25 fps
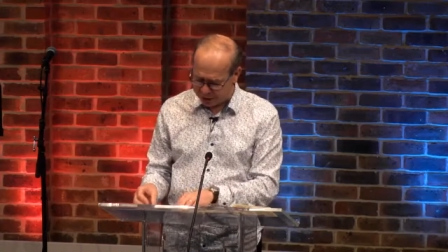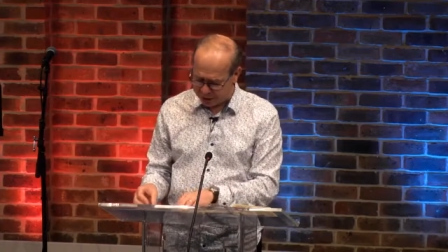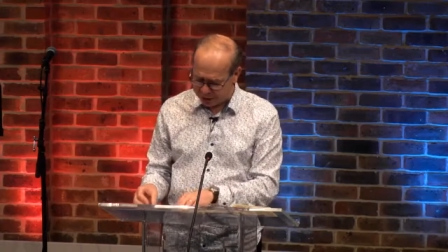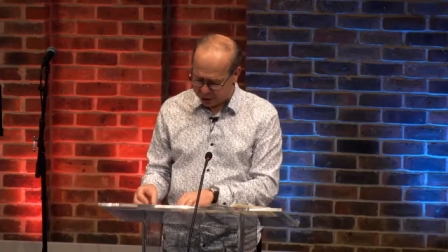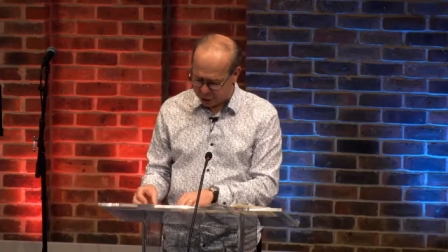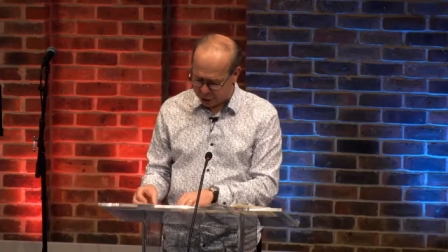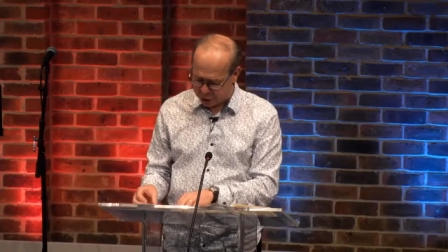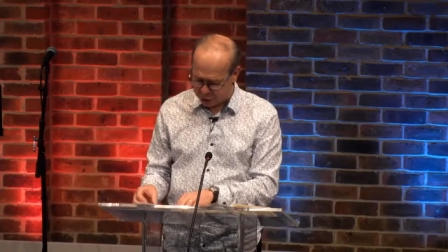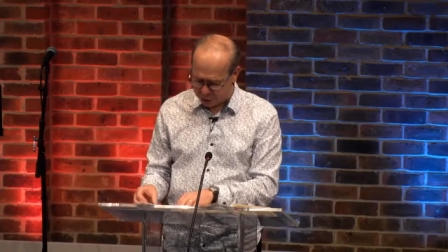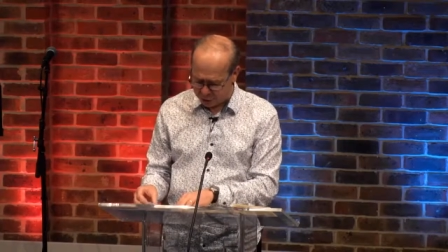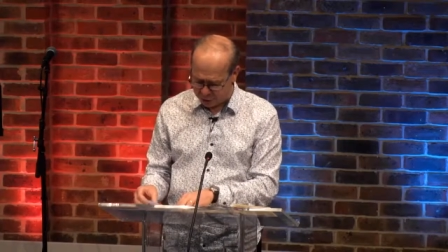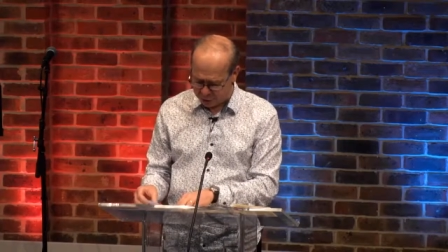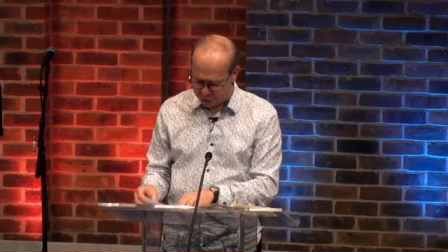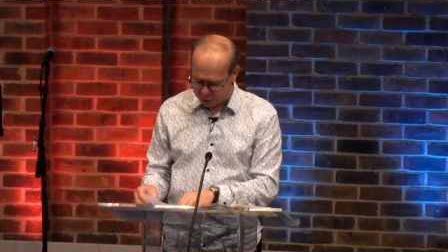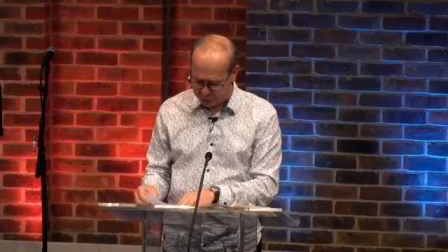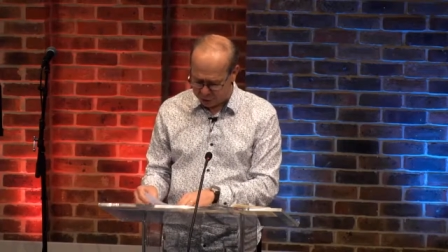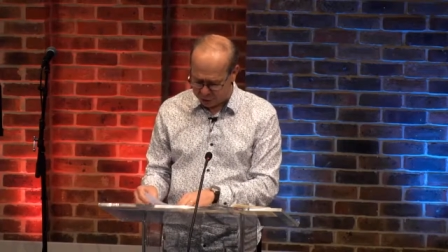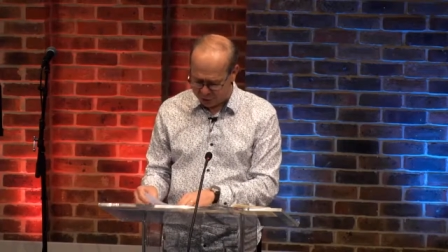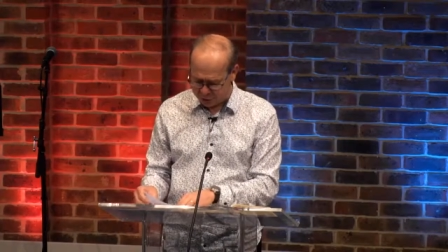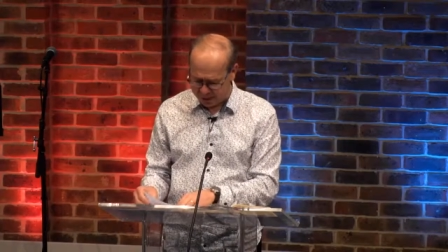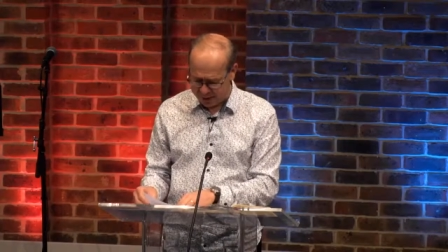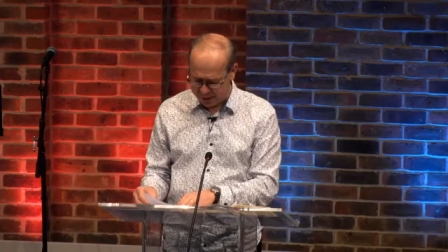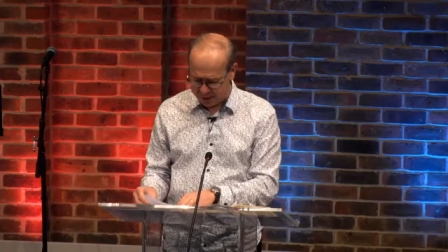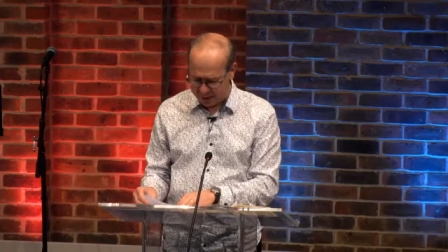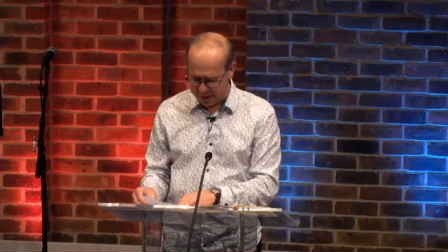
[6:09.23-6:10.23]
in
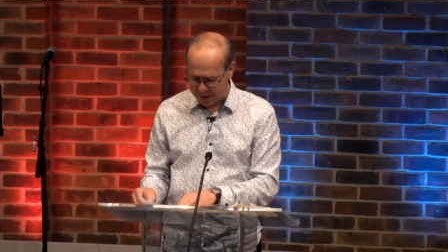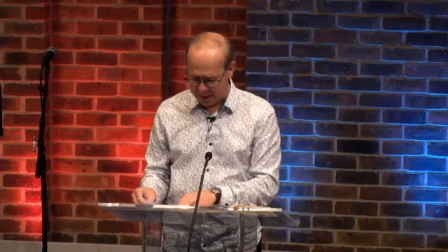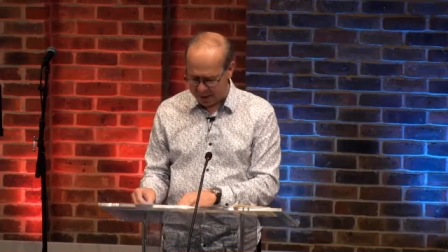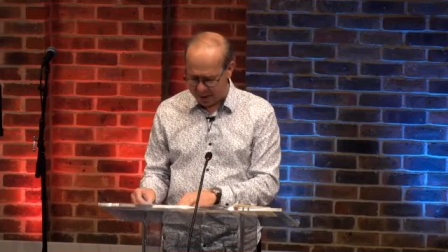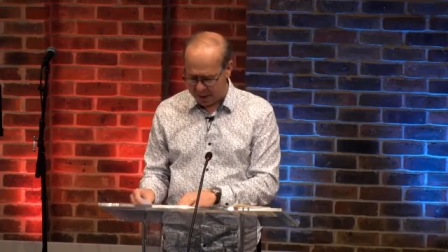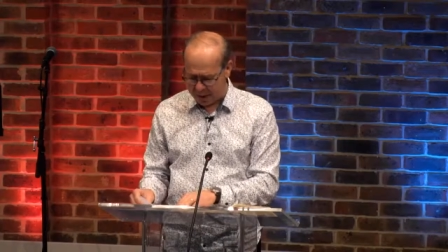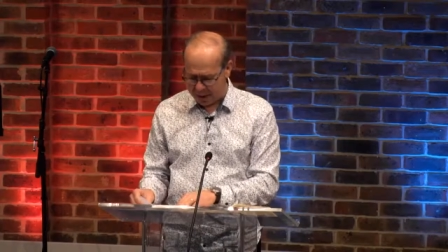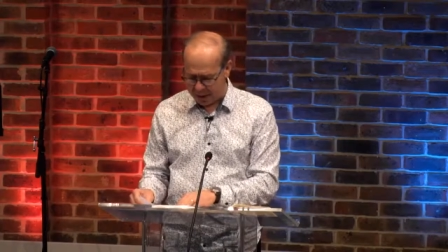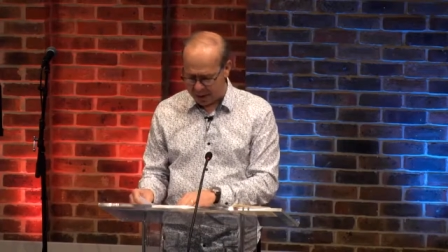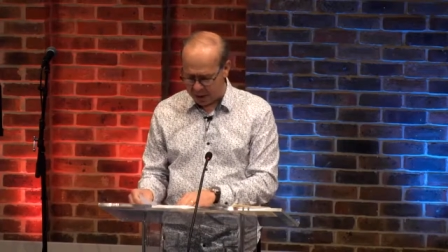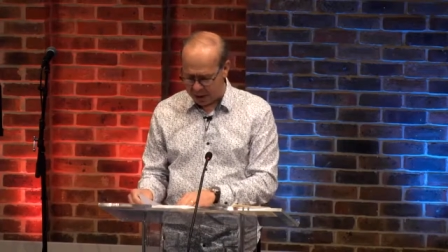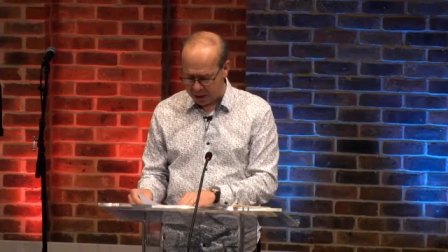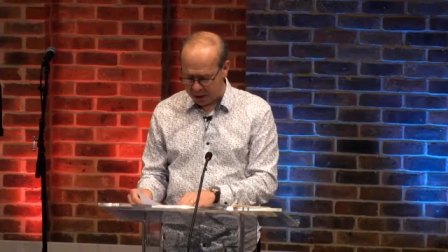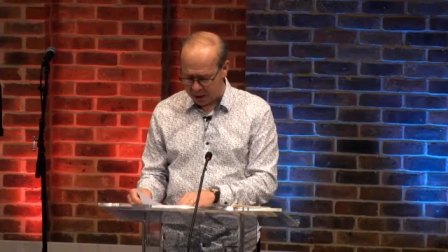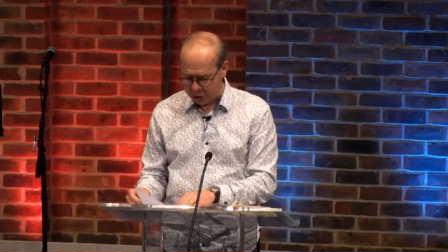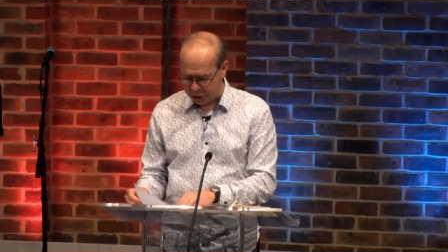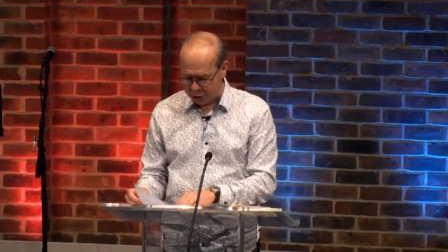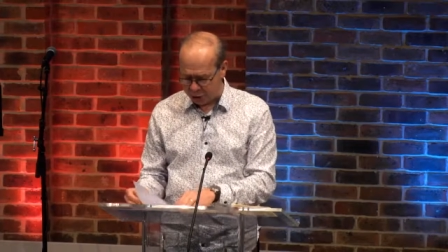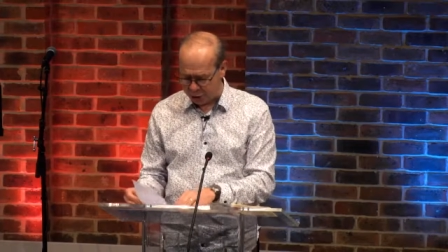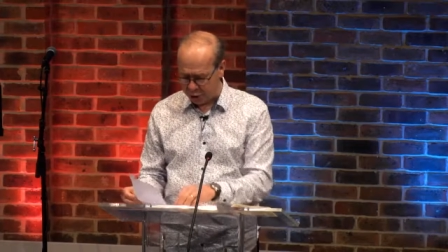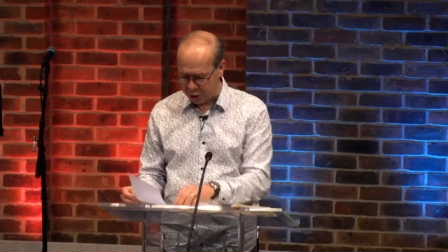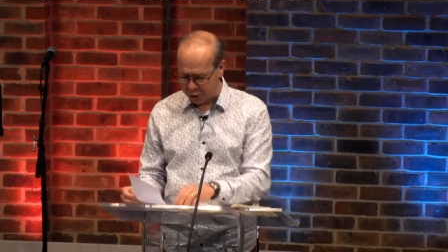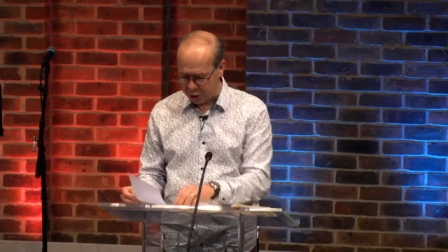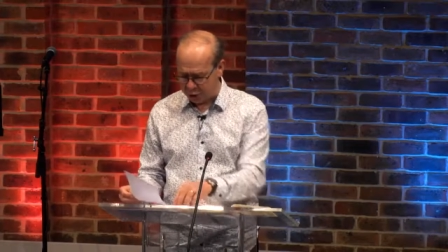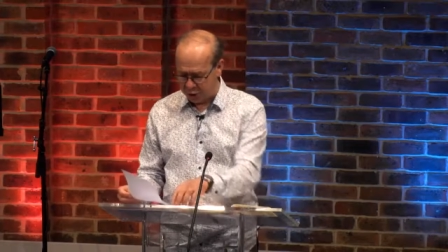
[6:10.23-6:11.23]
Ahuriri
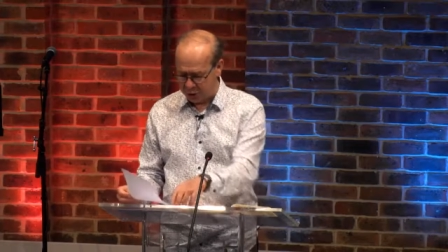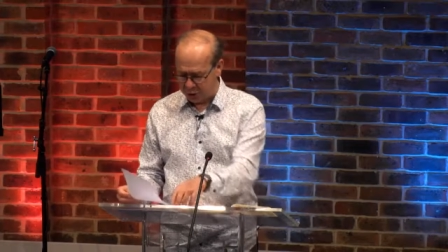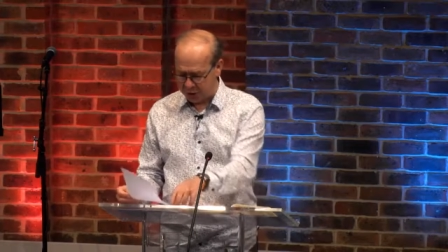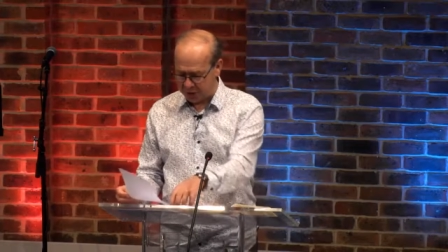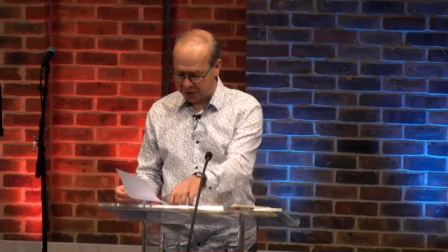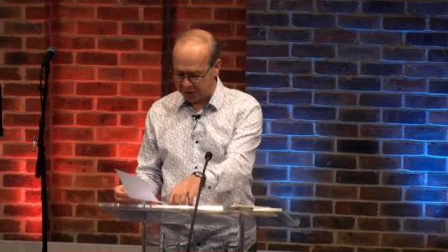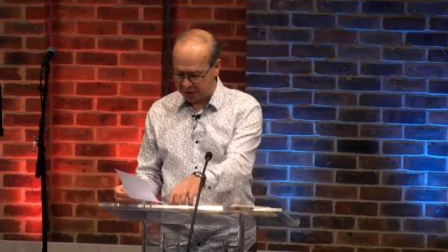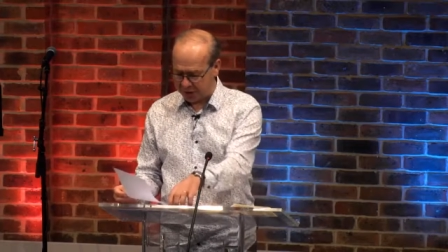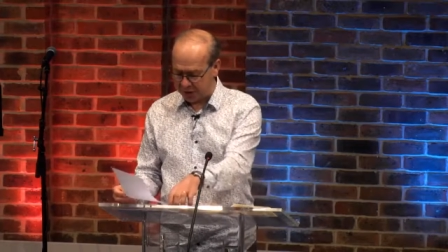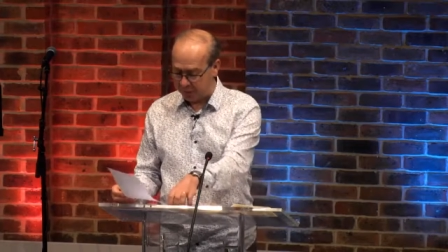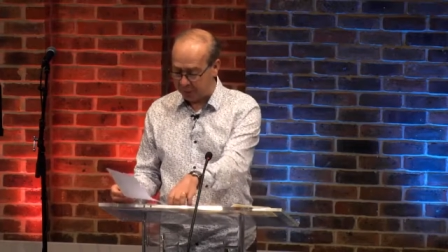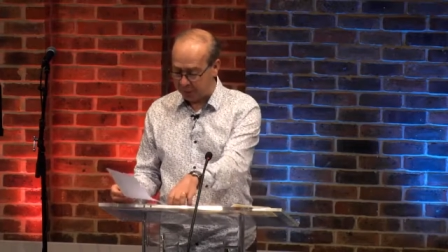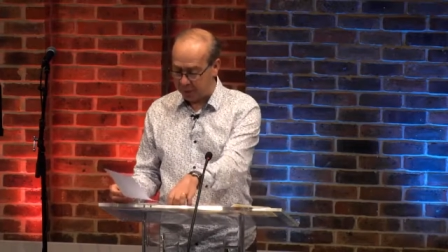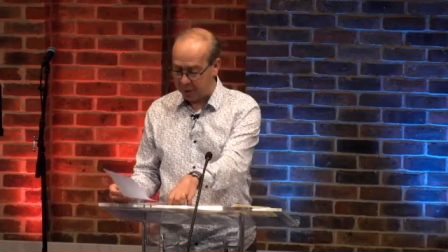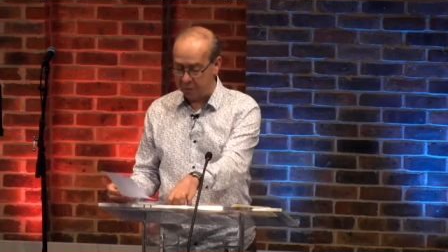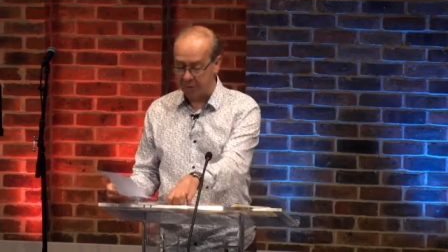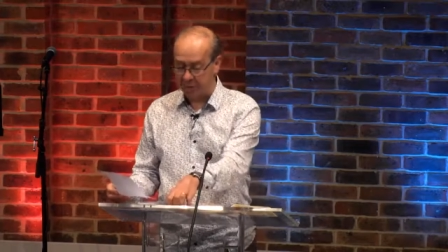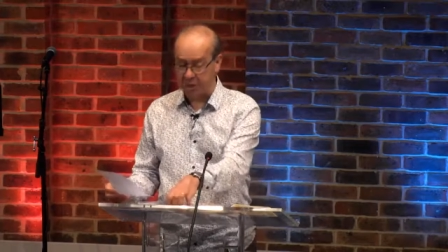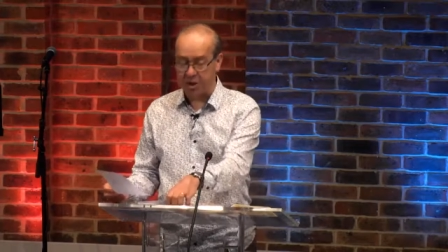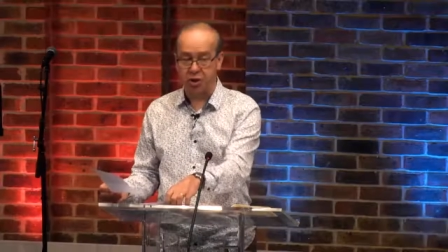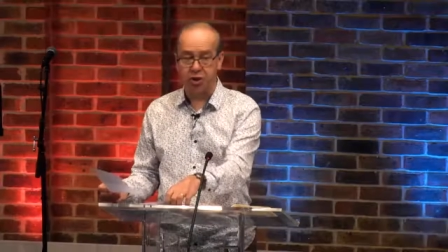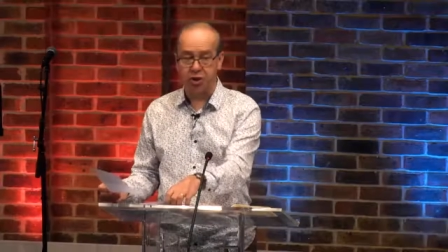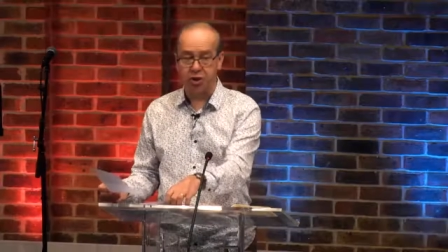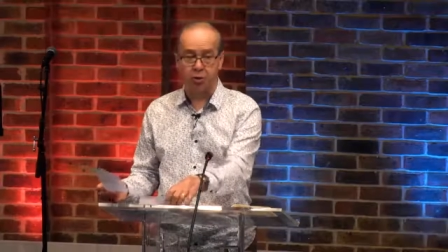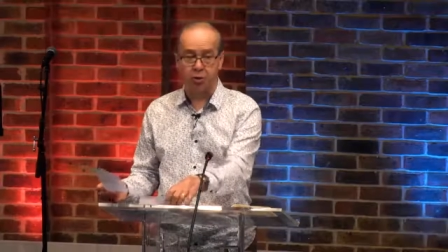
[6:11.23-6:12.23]
Lagoon had somehow been